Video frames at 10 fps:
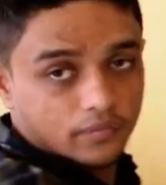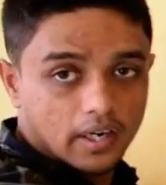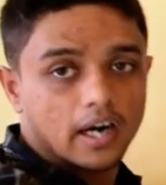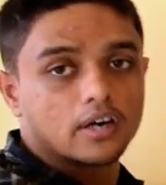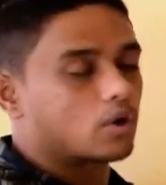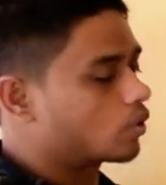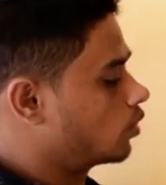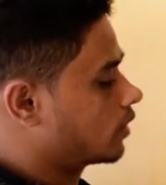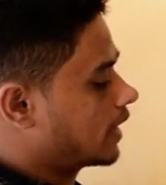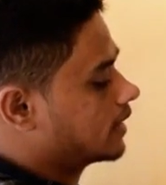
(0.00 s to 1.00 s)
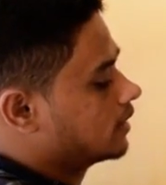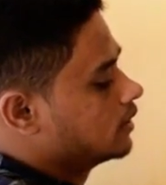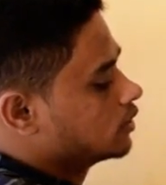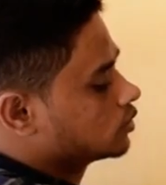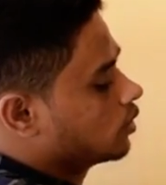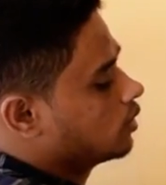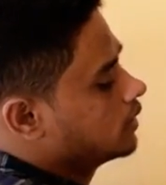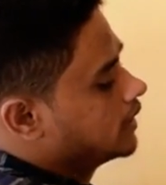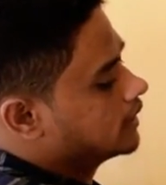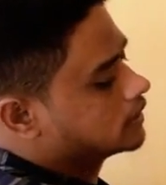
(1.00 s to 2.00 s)
will undergo, right? So
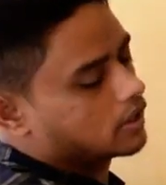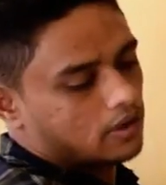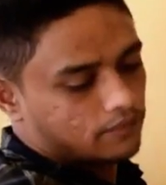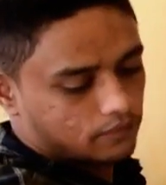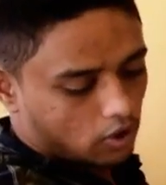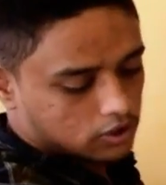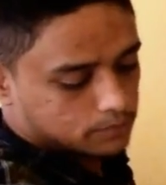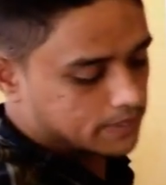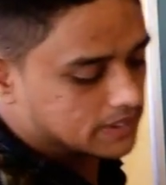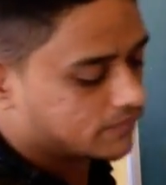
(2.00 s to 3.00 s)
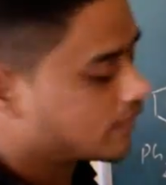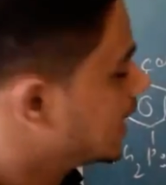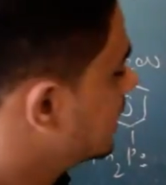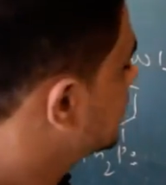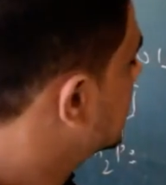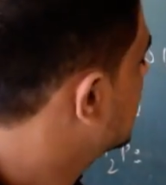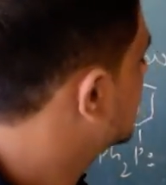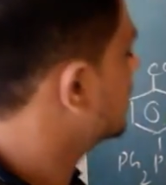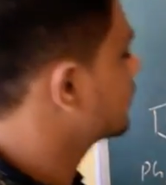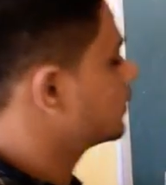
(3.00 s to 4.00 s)
instead of not specifying the
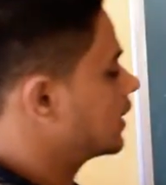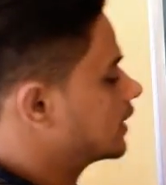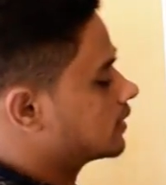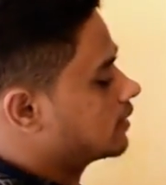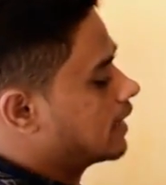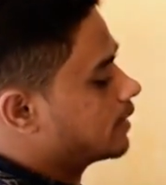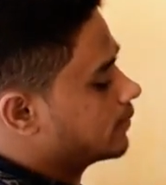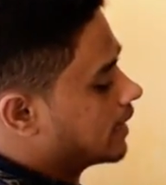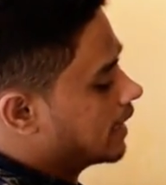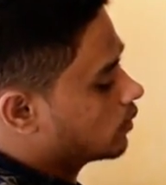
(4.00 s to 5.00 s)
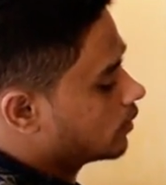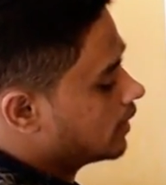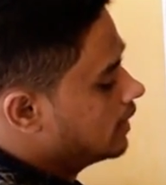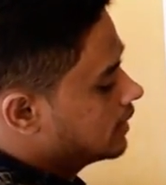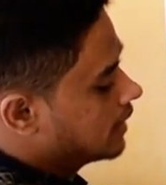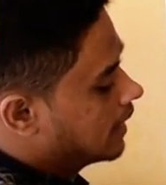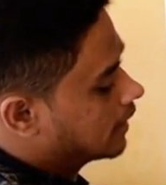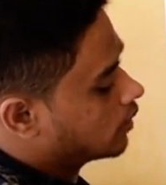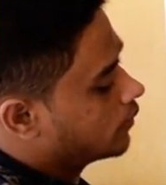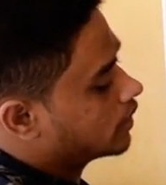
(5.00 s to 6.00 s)
anything, let me write only
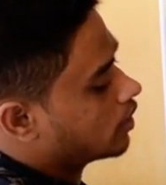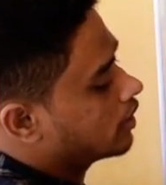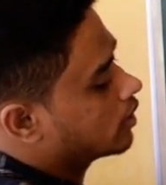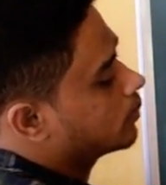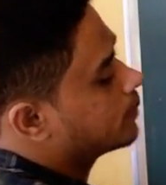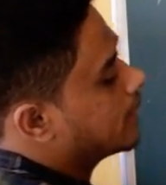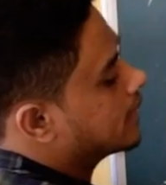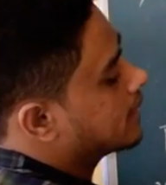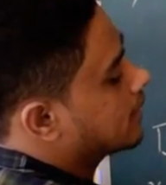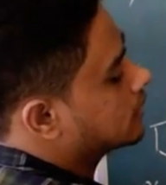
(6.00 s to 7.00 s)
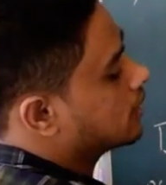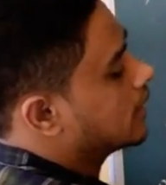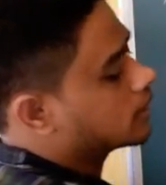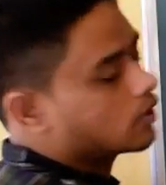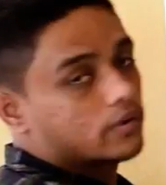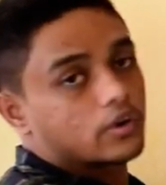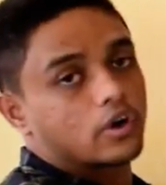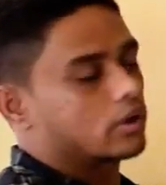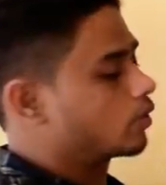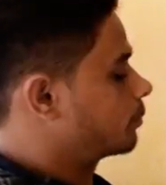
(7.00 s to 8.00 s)
electron withdrawing group, and here also electron
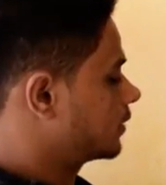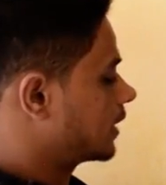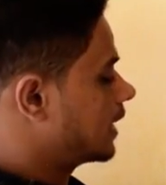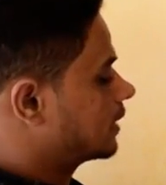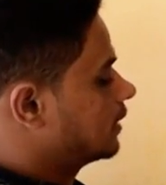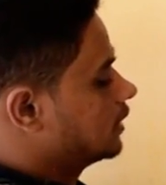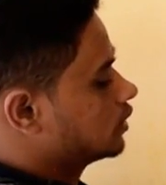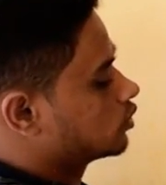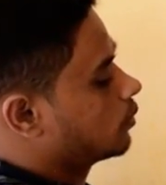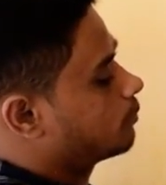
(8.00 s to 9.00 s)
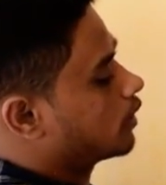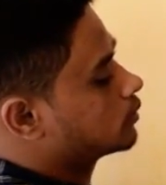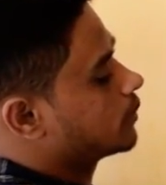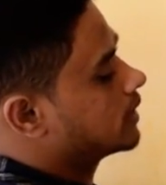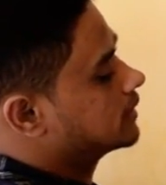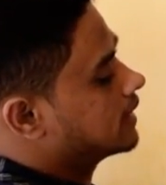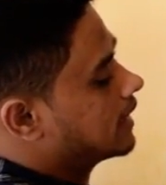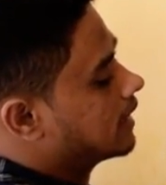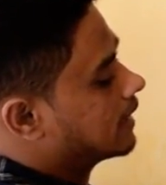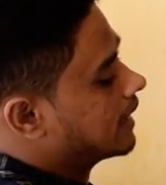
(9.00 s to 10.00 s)
withdrawing group, right? So phosphorus is there,
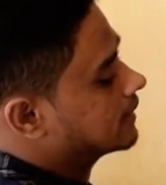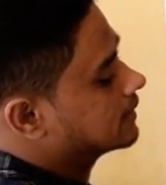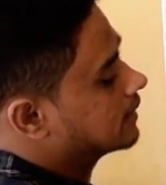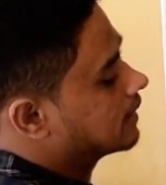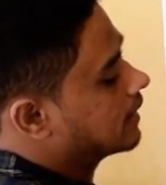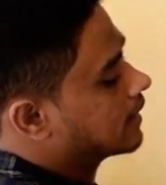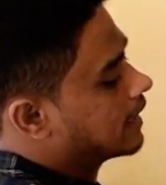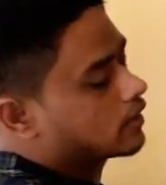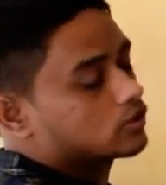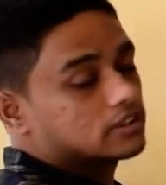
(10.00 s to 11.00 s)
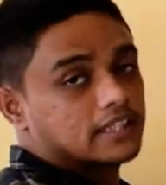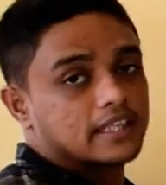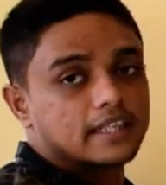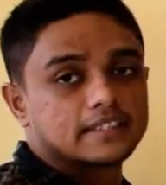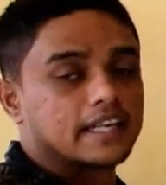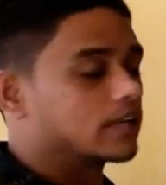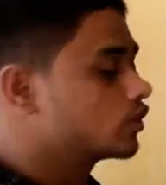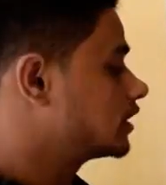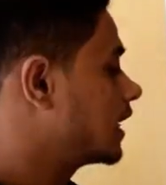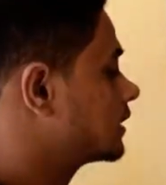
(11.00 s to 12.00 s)
attacks, here nitrogen gets
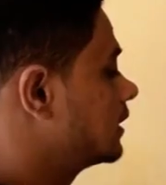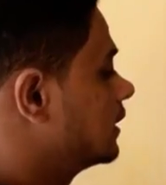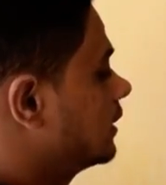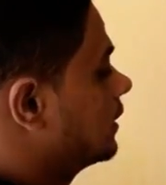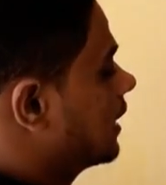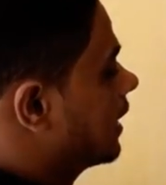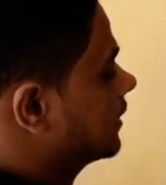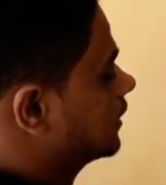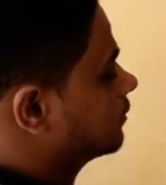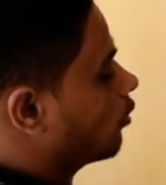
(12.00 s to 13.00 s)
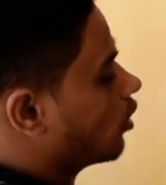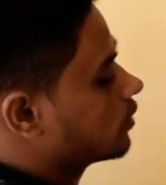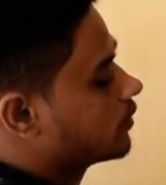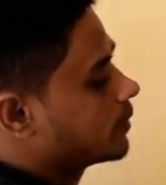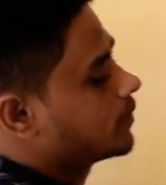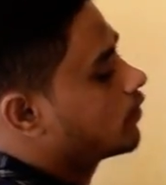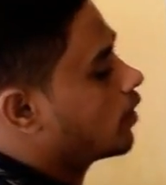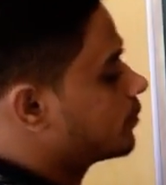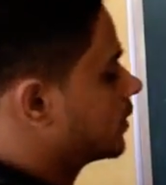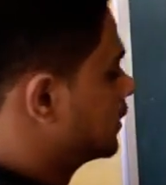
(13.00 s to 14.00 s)
negative charge and this bond will be
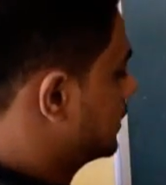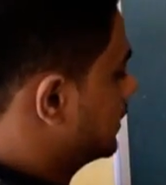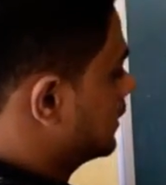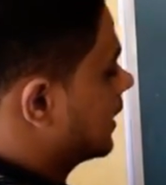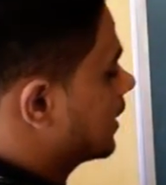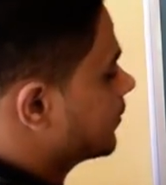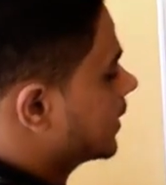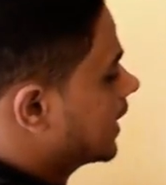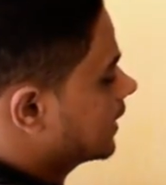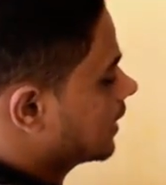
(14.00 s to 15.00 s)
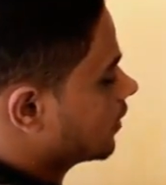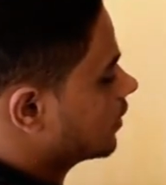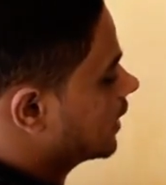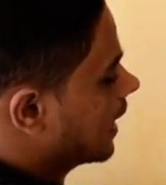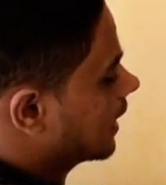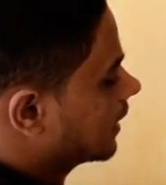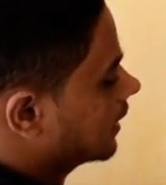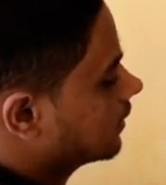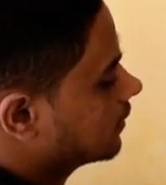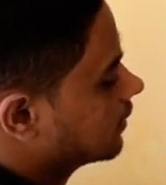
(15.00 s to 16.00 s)
formed. Let me write here only
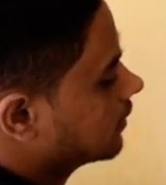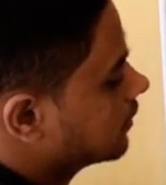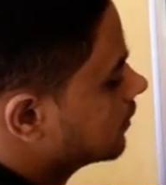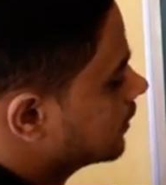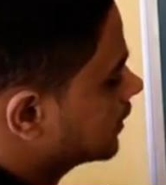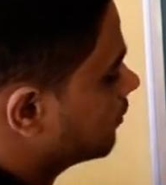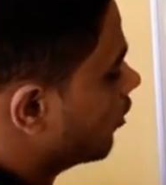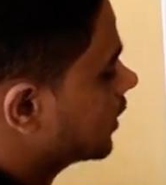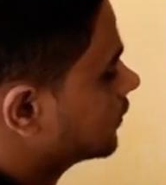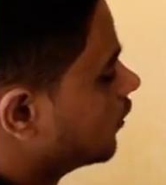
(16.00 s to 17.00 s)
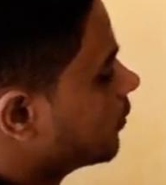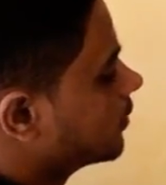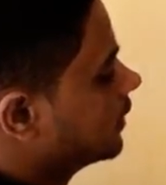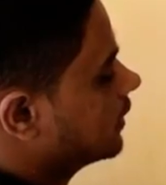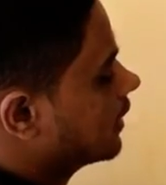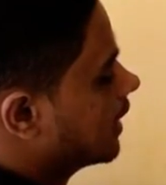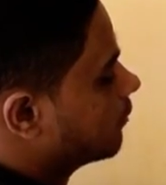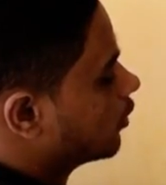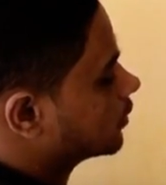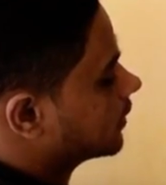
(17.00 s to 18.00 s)
directly. This bond is formed and
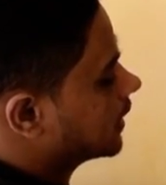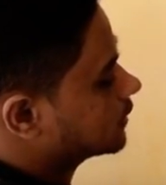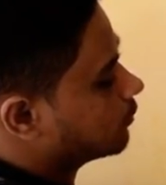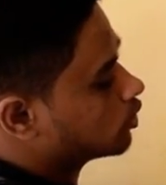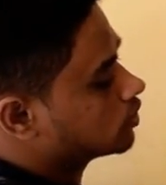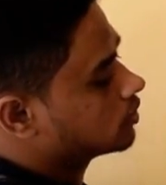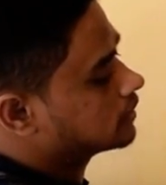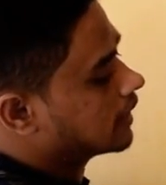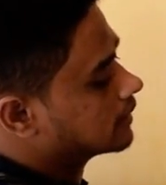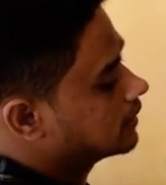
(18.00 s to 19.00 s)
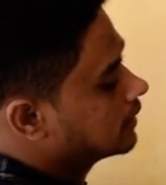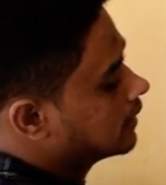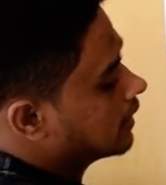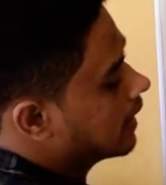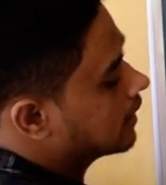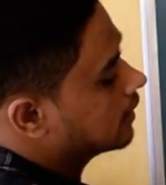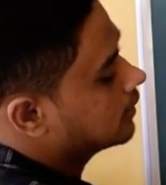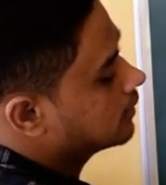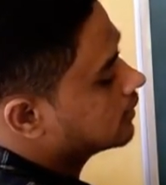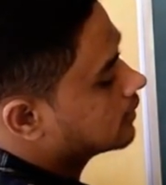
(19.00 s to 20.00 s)
phosphorus gets positive charge and
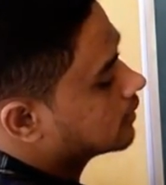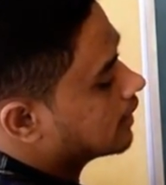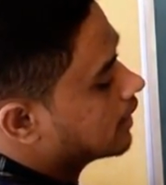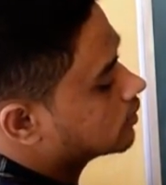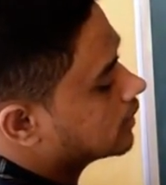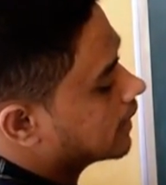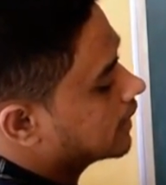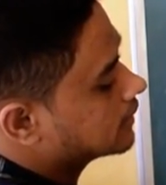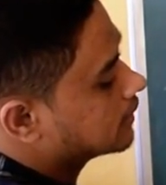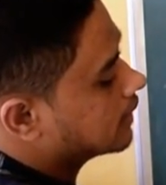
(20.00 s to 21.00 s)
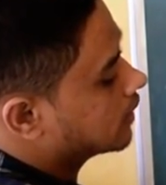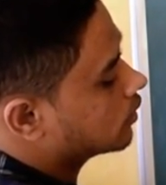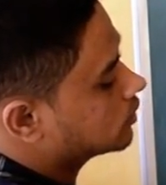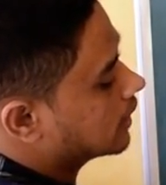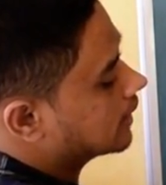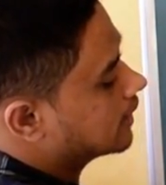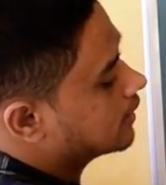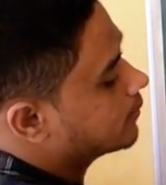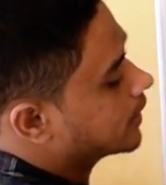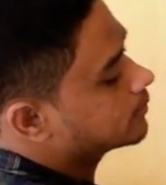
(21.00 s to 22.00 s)
nitrogen gets negative charge and
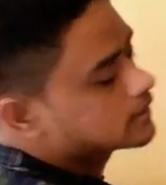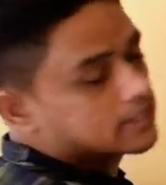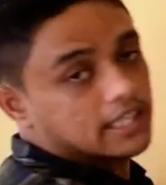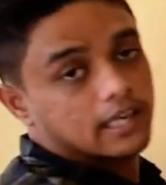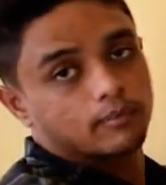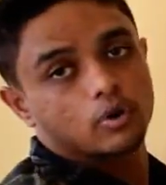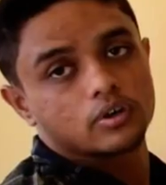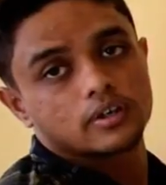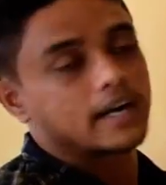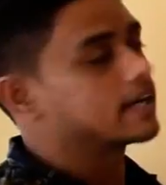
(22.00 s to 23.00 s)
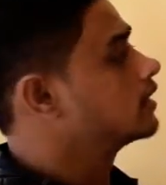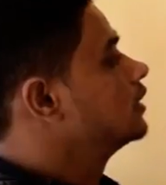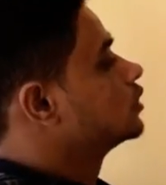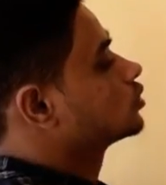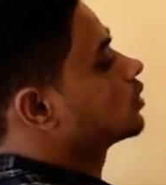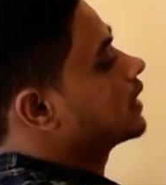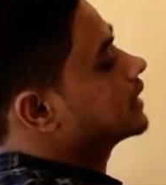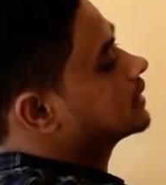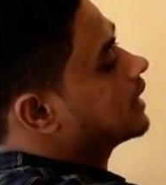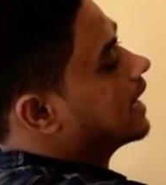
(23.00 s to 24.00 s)
it becomes single bond, right? So
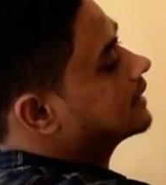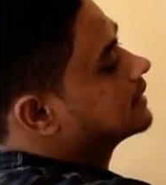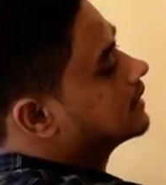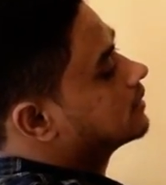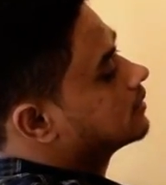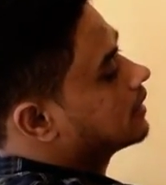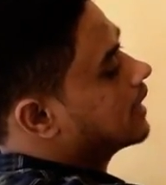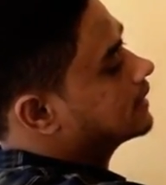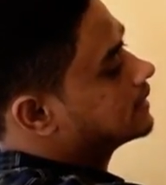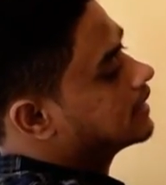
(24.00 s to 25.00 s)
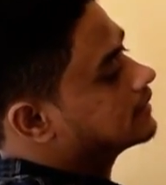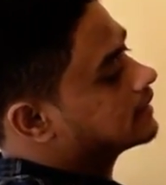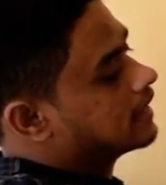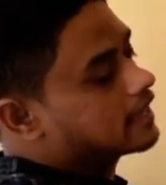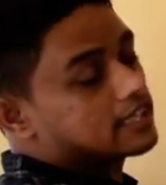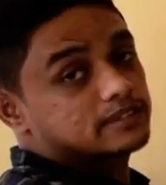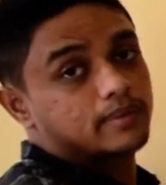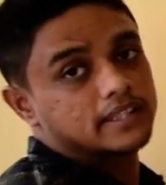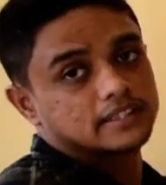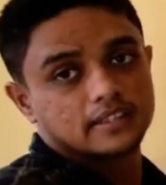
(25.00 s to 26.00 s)
next acid is a H
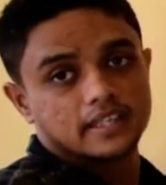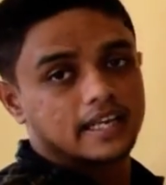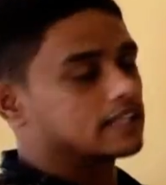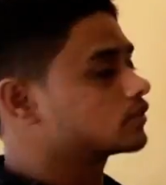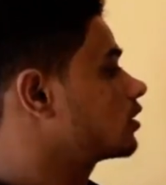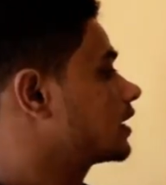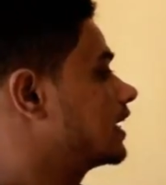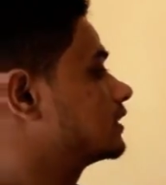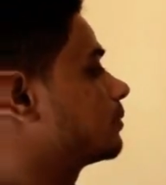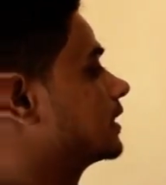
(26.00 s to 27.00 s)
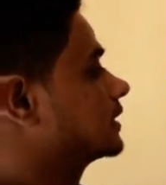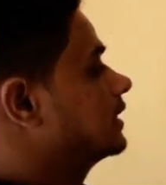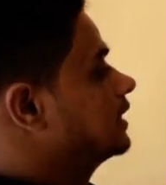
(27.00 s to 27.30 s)
plus, it has got H plus